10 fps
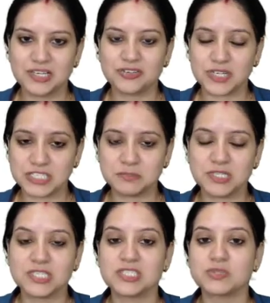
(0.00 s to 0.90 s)
Trust
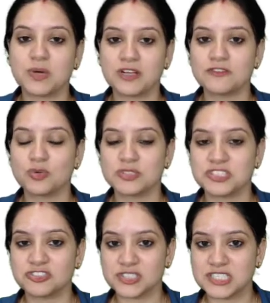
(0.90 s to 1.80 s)
me, it is one of those
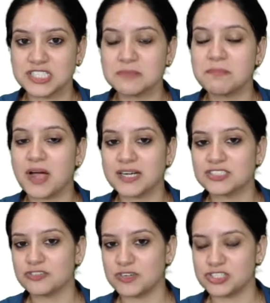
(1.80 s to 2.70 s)
interesting
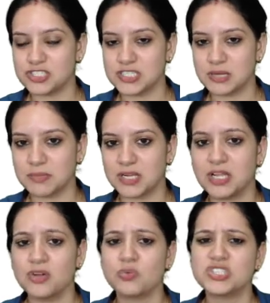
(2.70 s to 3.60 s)
parts of HTML
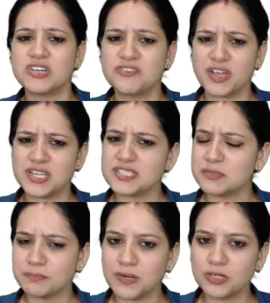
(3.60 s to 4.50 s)
which are very
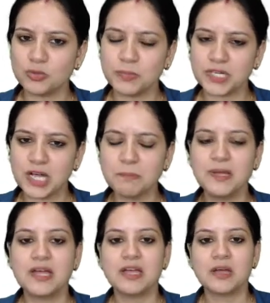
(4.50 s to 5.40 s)
simple to pick up.
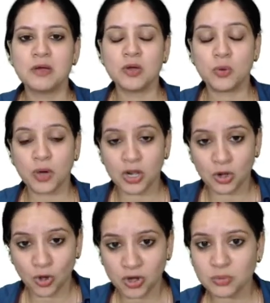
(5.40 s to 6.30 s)

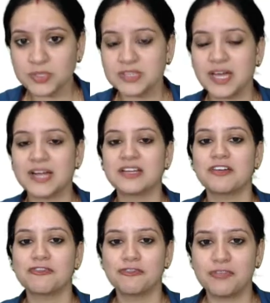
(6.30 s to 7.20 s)
Along with that,
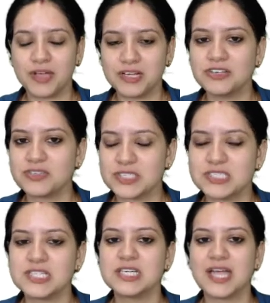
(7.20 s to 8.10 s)
very
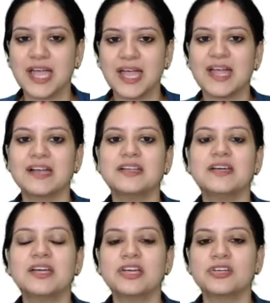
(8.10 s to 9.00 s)
interesting, and
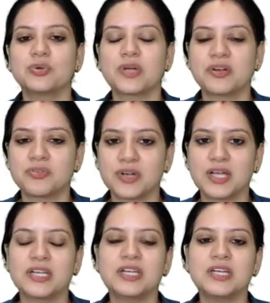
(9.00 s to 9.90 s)
you can
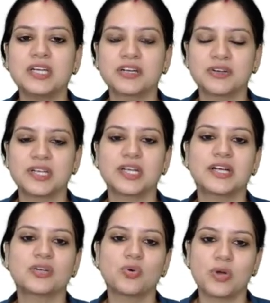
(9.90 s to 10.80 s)
really
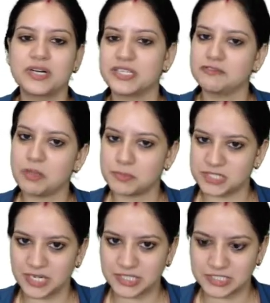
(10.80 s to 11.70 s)
create quality
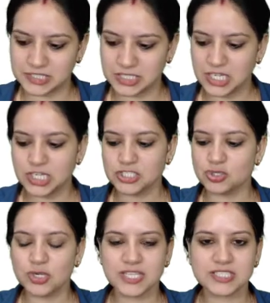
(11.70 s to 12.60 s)
websites.
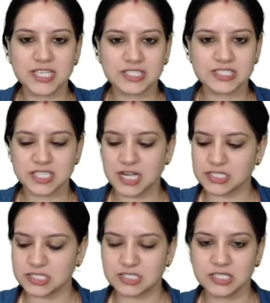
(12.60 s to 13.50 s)
So let's get
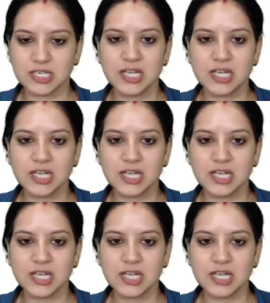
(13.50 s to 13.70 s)
started.